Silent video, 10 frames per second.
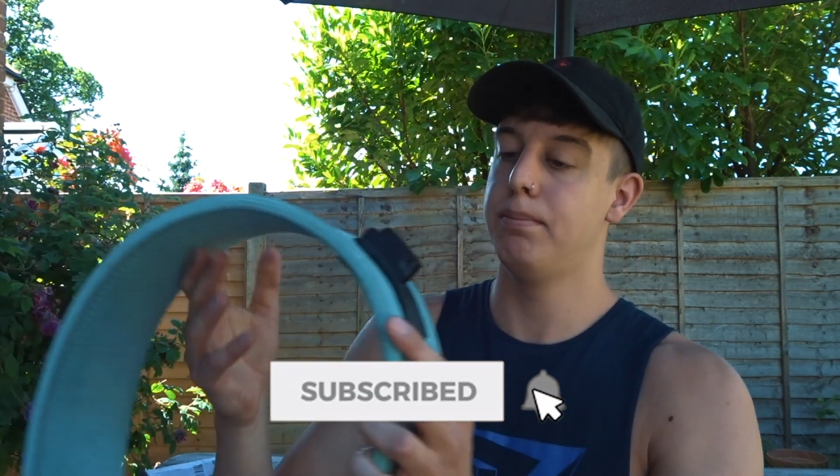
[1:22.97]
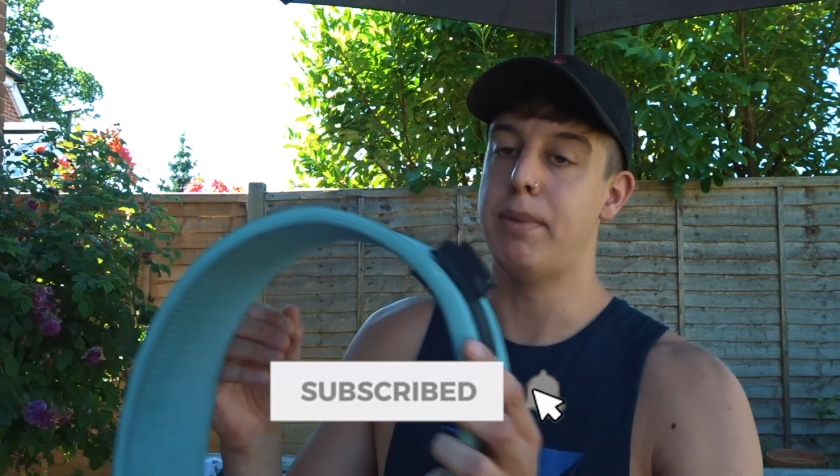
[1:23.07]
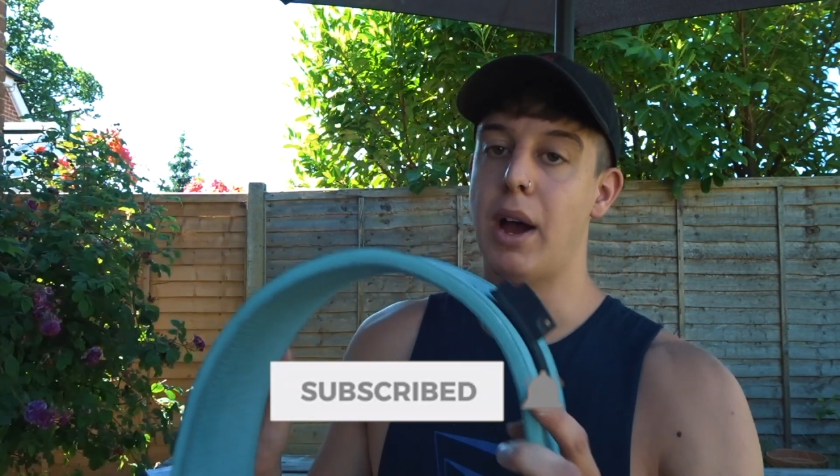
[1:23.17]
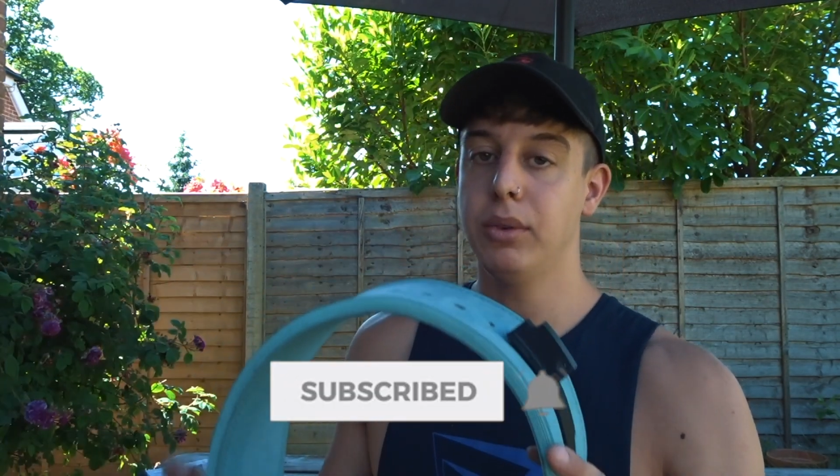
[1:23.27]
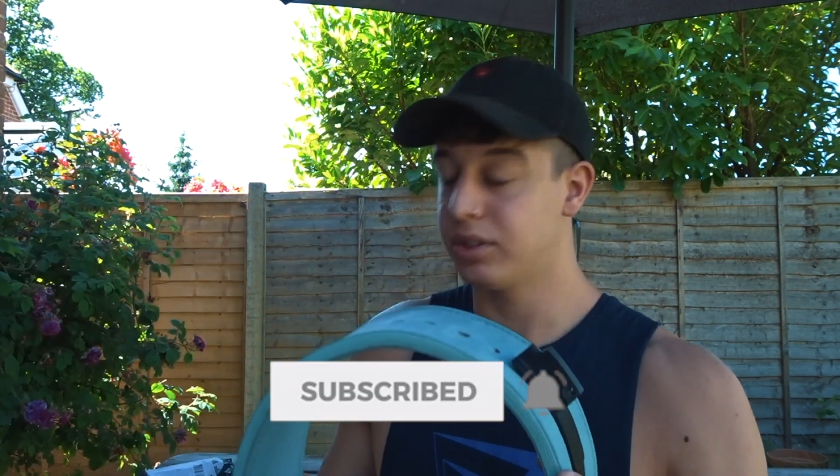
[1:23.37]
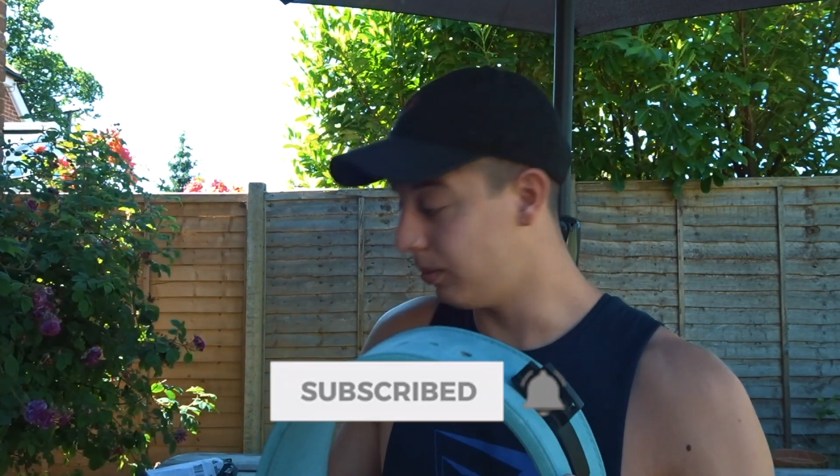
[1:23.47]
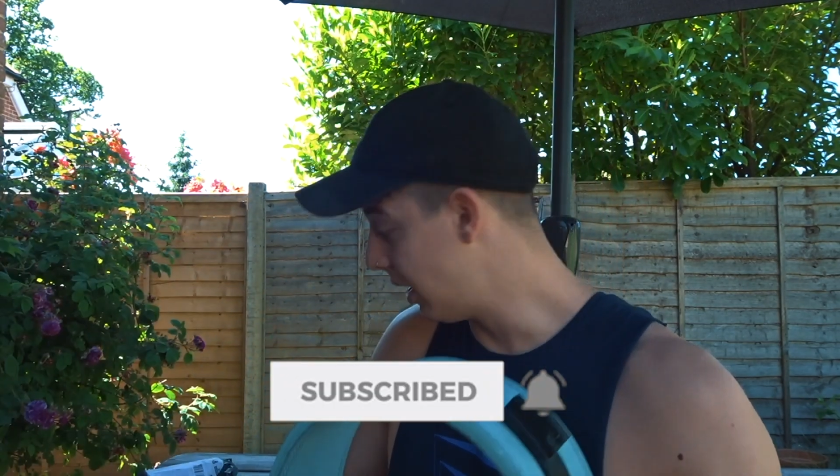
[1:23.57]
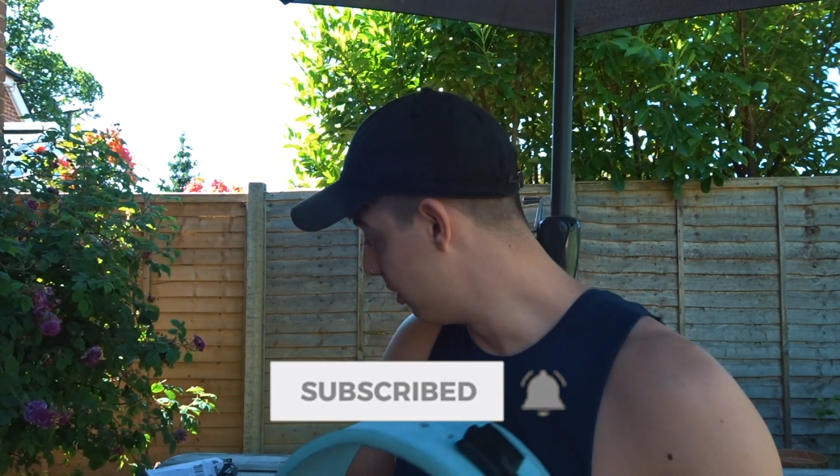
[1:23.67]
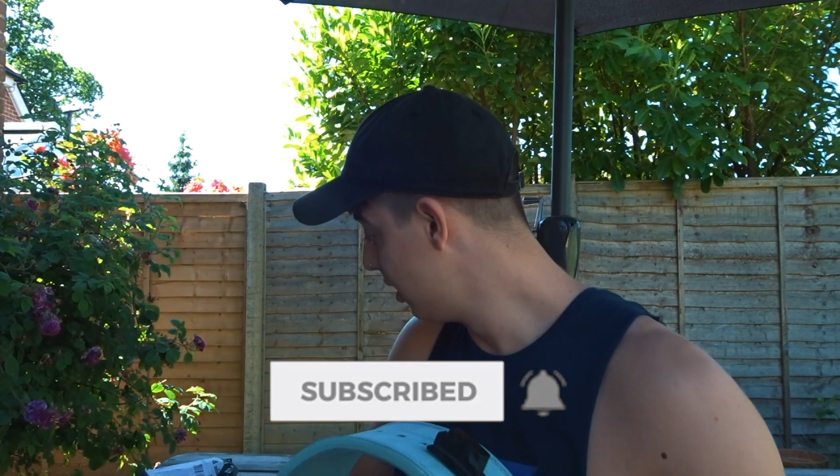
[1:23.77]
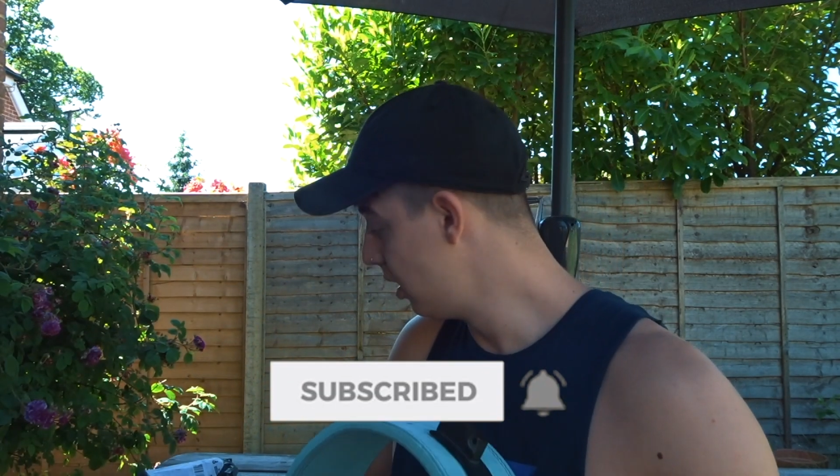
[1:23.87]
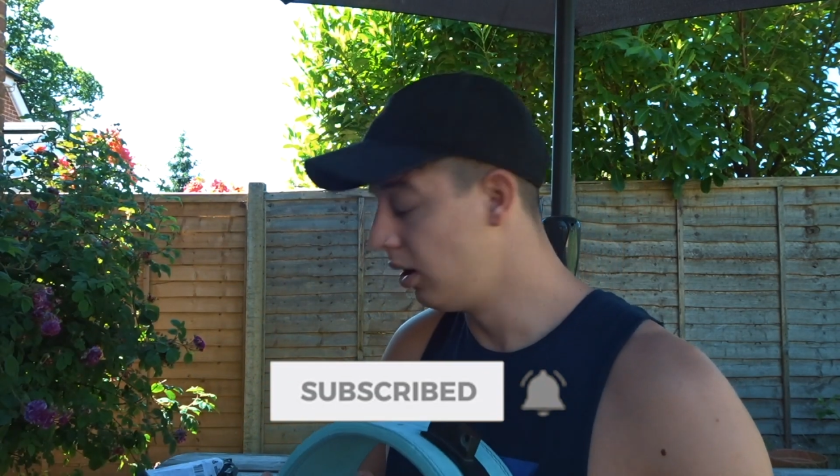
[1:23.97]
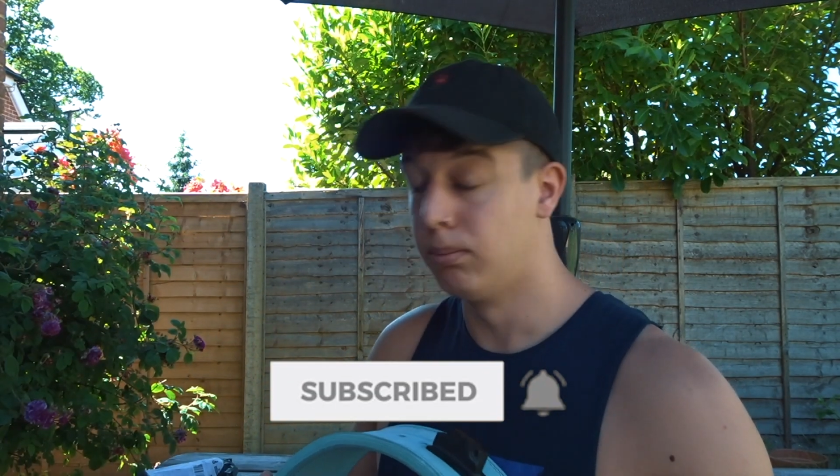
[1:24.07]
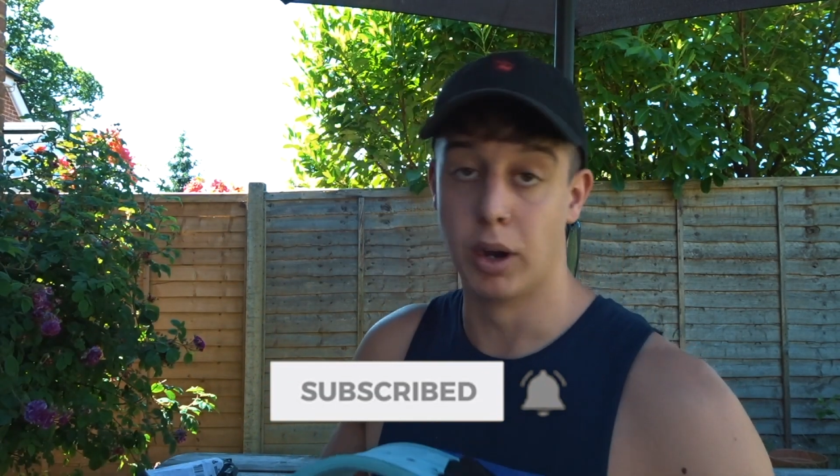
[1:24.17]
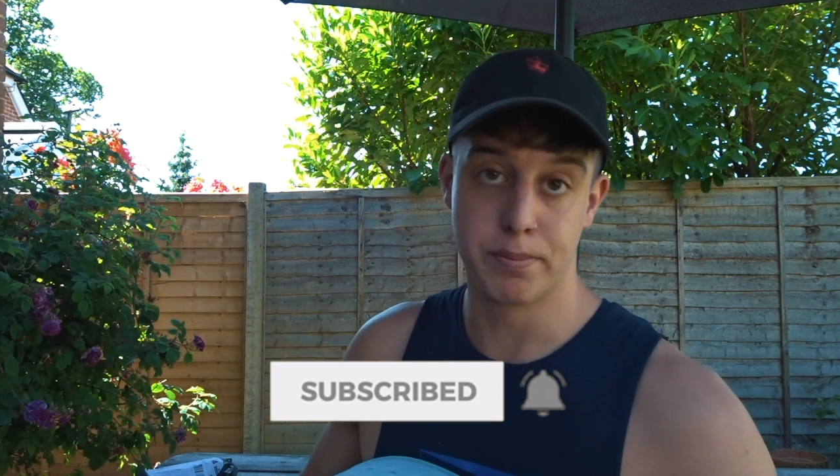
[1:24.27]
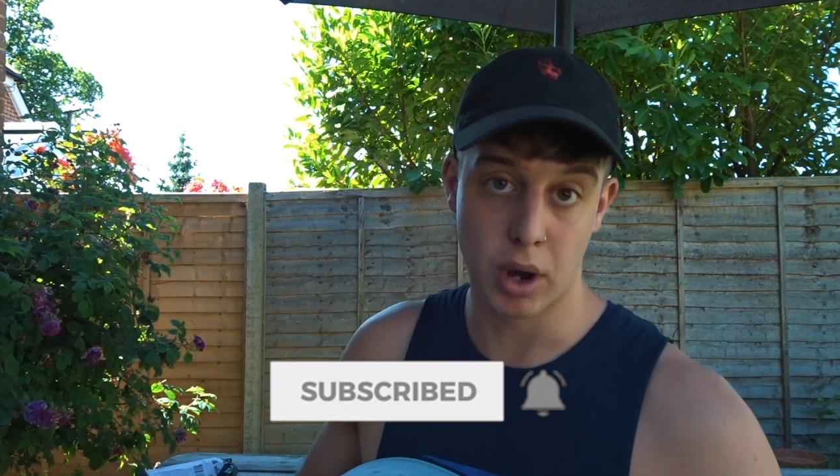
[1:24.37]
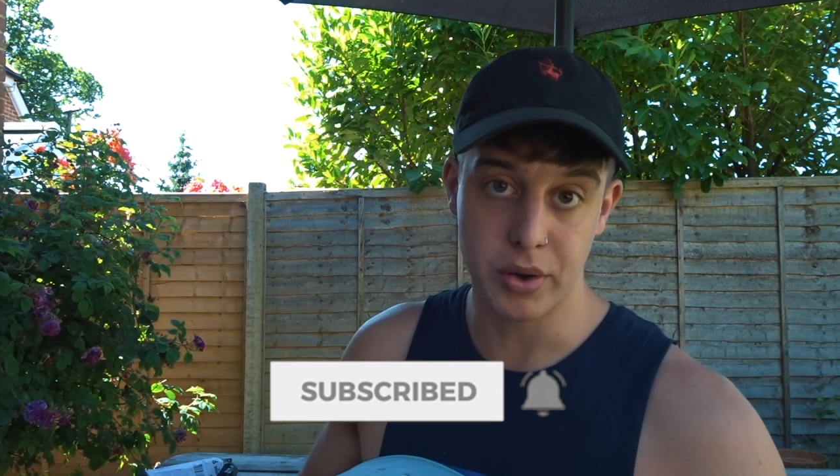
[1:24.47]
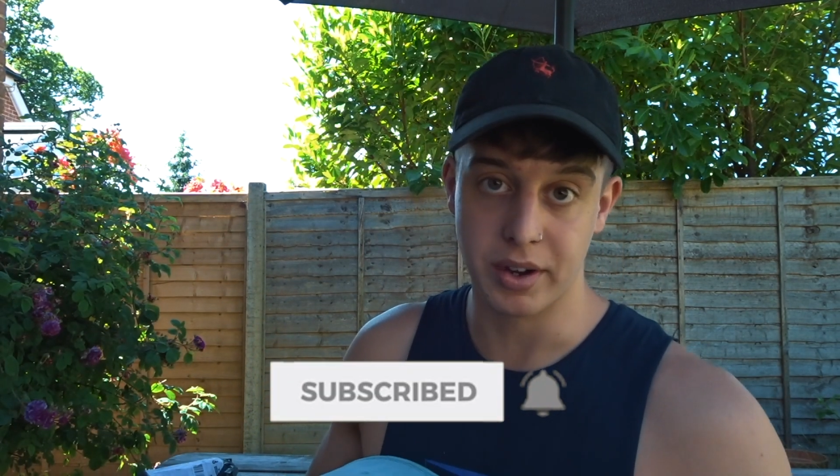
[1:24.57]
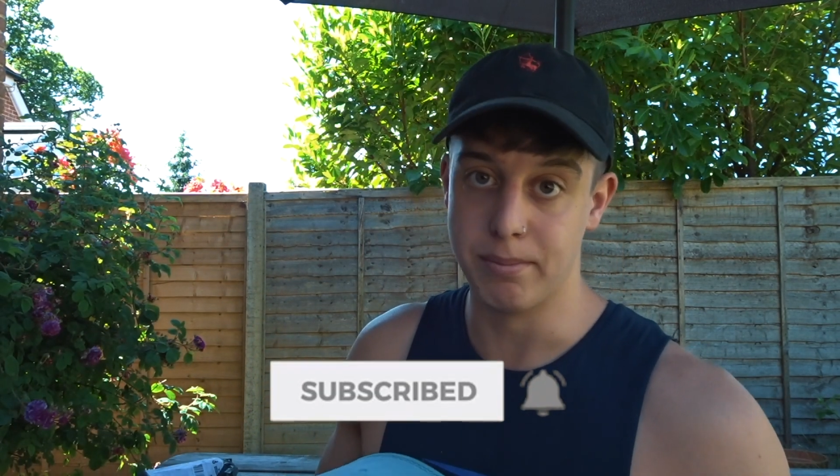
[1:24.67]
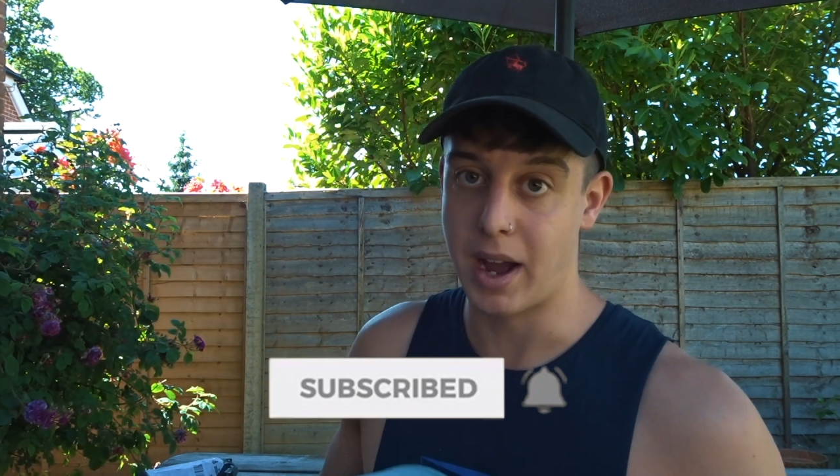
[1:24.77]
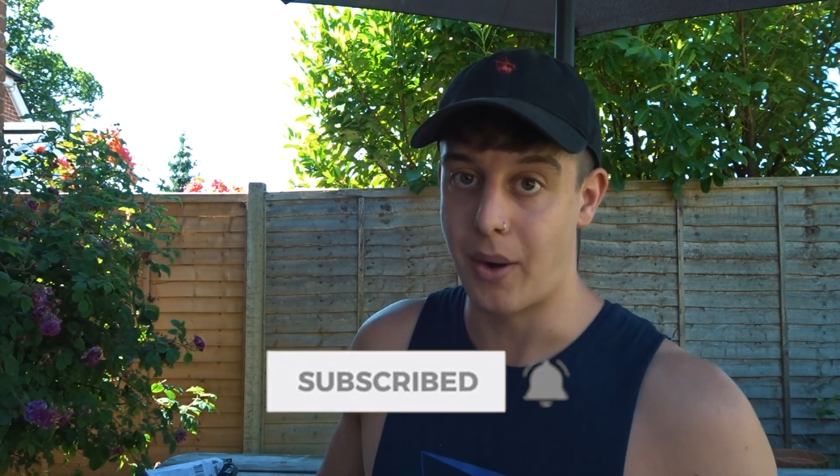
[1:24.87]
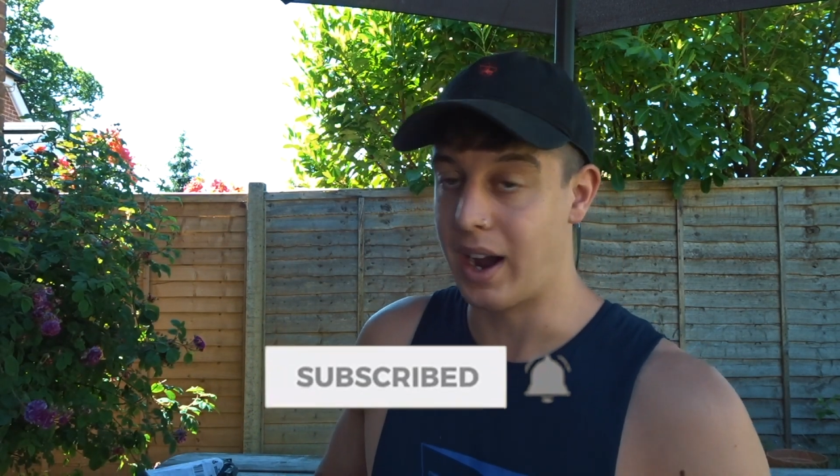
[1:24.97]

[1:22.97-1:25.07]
belt, well, my broken belt